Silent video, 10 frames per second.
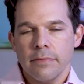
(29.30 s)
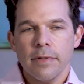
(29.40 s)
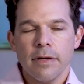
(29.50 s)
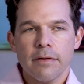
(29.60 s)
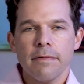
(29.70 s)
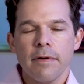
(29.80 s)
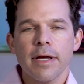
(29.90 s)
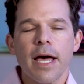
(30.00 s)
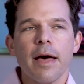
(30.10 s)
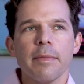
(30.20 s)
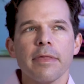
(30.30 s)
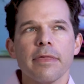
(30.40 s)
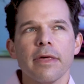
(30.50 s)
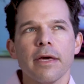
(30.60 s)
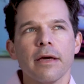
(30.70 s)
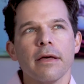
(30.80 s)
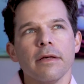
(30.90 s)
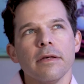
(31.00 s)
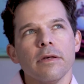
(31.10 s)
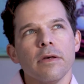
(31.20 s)
It's a very common thing.
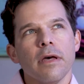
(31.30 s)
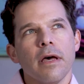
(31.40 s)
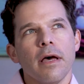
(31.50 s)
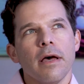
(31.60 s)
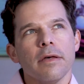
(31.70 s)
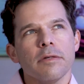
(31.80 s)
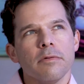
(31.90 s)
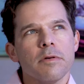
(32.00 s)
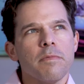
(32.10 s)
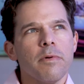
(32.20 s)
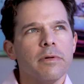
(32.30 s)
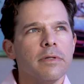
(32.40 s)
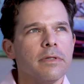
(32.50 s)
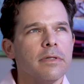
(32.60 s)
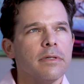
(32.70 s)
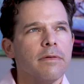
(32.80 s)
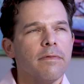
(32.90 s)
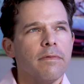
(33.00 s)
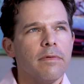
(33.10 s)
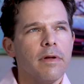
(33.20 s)
So it's important,
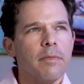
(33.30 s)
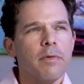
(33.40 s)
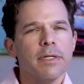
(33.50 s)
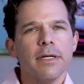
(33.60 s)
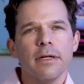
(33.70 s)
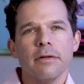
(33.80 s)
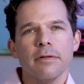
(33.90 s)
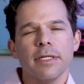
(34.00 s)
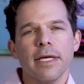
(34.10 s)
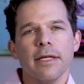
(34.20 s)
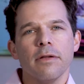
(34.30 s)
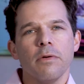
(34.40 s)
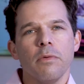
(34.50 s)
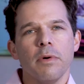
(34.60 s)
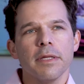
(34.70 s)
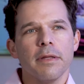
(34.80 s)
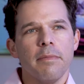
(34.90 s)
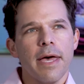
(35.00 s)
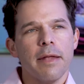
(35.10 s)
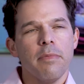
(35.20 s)
number one, to understand what the
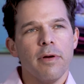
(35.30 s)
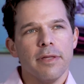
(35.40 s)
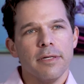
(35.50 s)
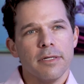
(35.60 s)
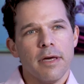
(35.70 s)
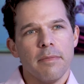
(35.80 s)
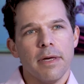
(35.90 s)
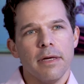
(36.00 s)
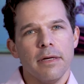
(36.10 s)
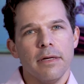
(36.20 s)
bad breath is coming